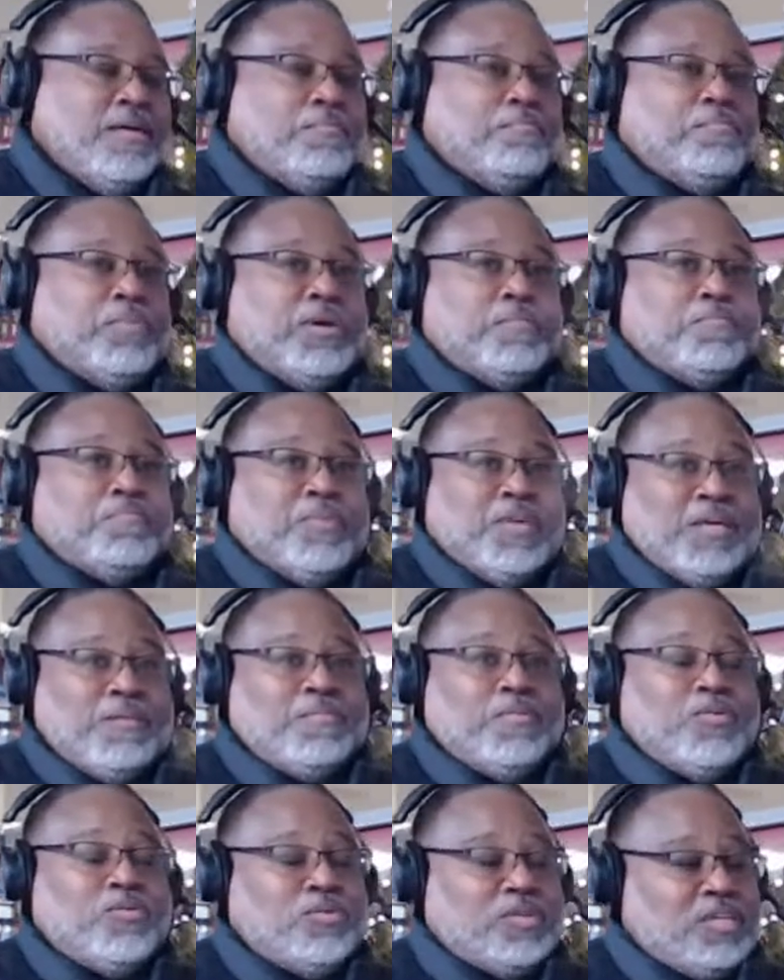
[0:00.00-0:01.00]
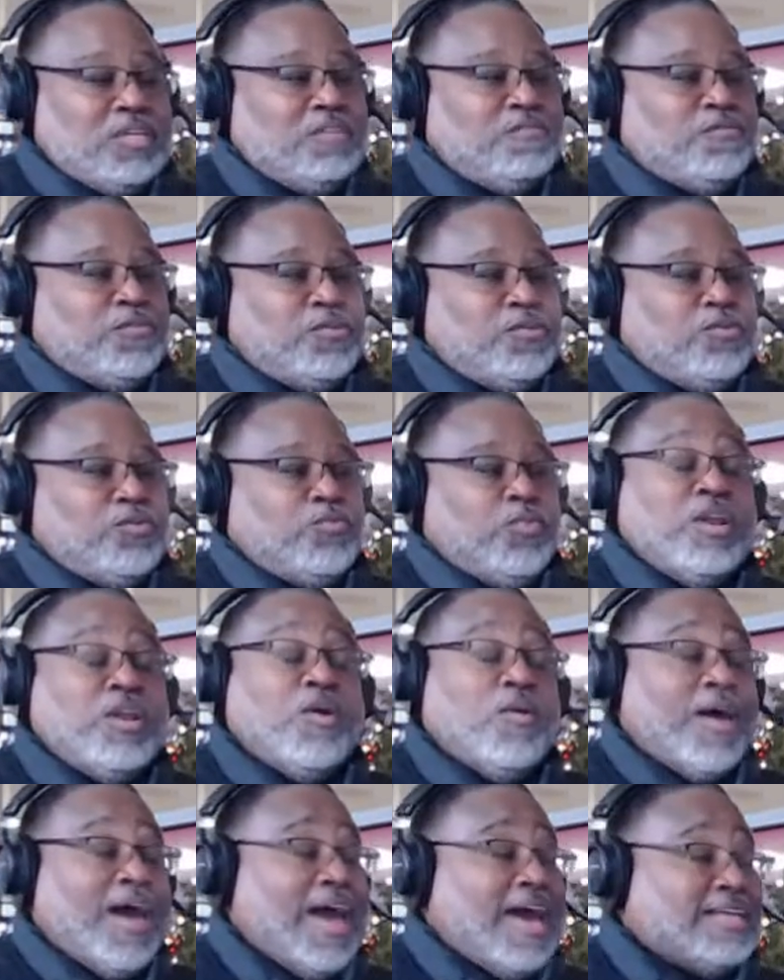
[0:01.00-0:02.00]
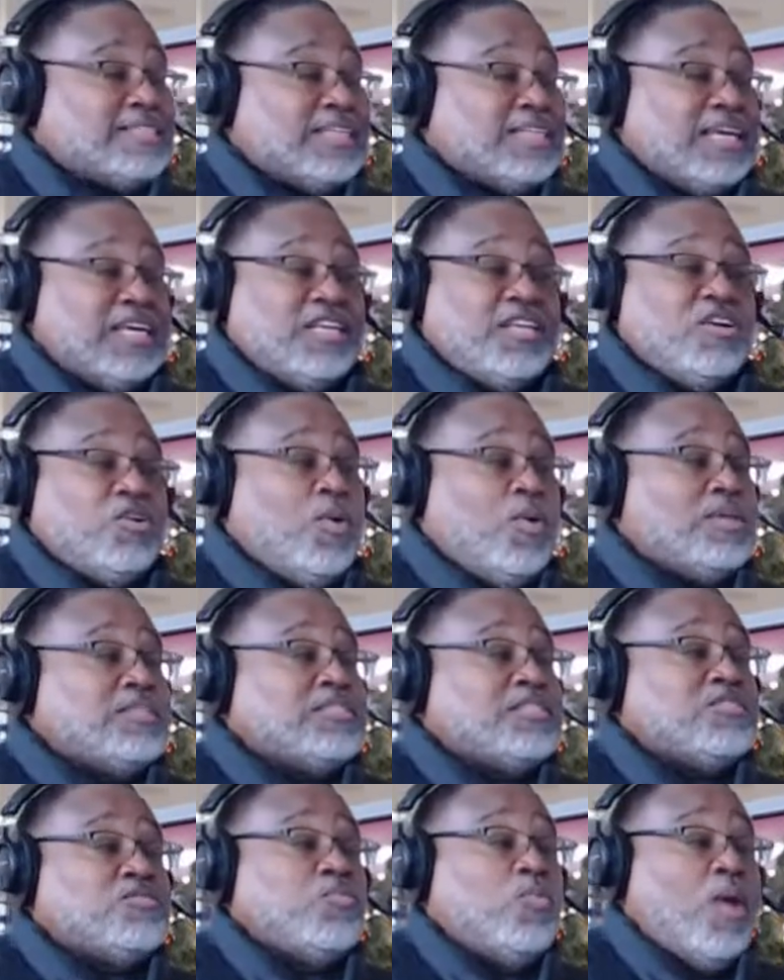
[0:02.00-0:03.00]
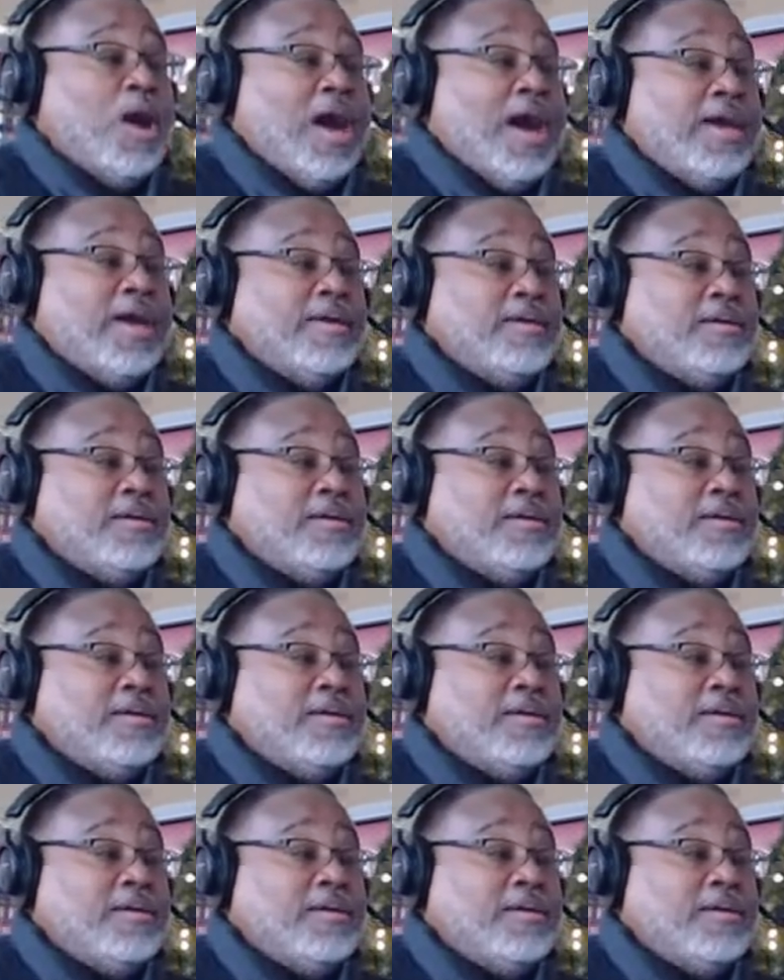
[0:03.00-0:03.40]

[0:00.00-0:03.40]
But people need food. We don't ask any questions why.